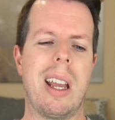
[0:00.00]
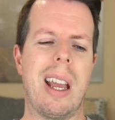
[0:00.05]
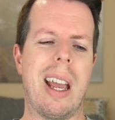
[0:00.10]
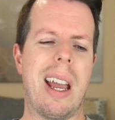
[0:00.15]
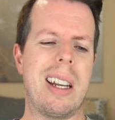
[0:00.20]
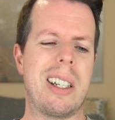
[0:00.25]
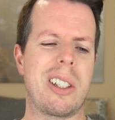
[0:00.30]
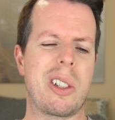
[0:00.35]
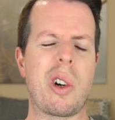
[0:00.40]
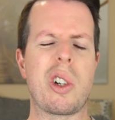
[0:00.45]

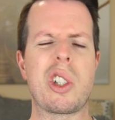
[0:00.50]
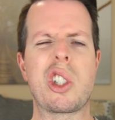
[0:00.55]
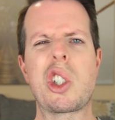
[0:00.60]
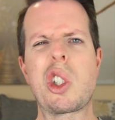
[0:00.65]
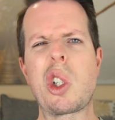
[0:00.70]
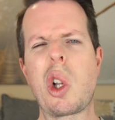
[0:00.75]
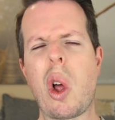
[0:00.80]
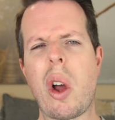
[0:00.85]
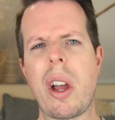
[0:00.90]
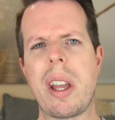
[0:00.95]
And it's got a
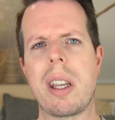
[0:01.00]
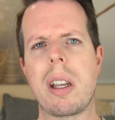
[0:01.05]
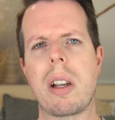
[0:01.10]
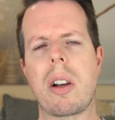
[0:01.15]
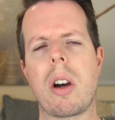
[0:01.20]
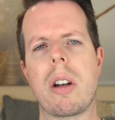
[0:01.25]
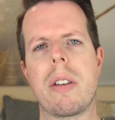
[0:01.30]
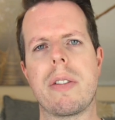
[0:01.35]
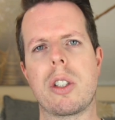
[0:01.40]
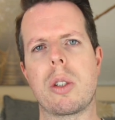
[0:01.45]
slight
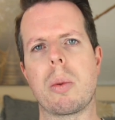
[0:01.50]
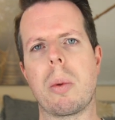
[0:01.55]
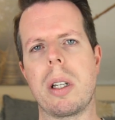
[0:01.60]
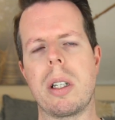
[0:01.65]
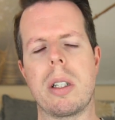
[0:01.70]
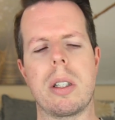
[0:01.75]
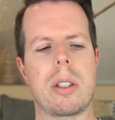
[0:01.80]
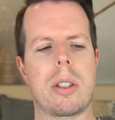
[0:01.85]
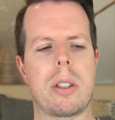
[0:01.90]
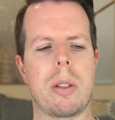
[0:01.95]
kind of
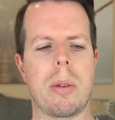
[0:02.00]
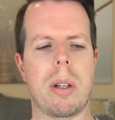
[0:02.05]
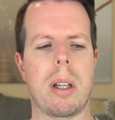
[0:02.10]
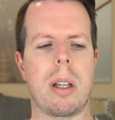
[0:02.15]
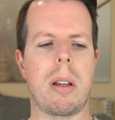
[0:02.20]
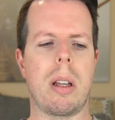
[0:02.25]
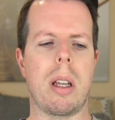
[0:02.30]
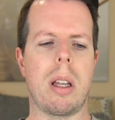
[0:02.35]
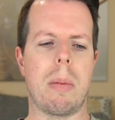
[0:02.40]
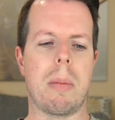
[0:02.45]
sweetness to
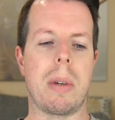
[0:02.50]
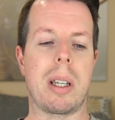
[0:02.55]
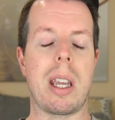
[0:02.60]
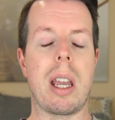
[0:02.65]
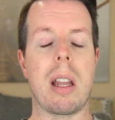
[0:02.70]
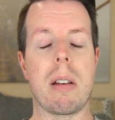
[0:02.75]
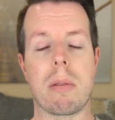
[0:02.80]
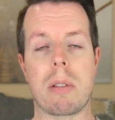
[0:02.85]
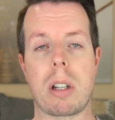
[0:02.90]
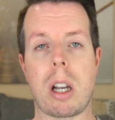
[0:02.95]
it,
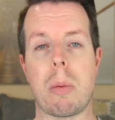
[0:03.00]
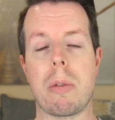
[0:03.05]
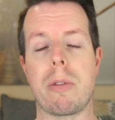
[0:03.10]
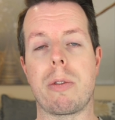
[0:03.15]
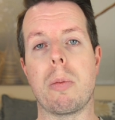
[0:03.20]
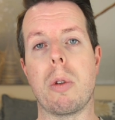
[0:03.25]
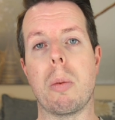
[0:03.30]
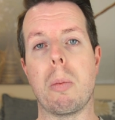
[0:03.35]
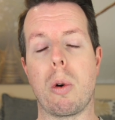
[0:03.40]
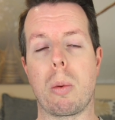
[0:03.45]
again, coming
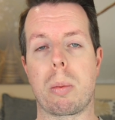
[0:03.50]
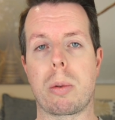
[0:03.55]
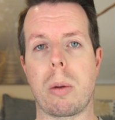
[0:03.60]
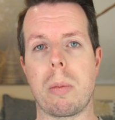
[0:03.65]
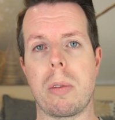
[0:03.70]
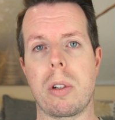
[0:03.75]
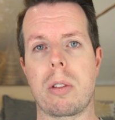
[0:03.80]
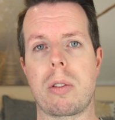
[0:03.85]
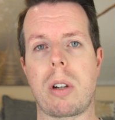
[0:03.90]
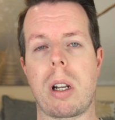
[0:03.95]
from the more
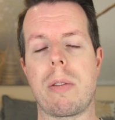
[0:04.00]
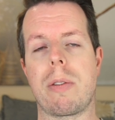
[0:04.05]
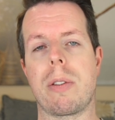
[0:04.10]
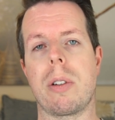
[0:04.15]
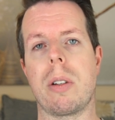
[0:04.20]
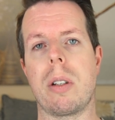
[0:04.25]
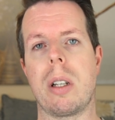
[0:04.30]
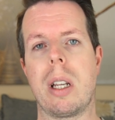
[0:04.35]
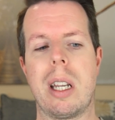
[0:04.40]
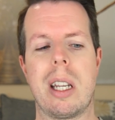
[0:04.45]
prominent
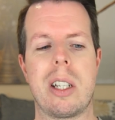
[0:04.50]
grapefruit.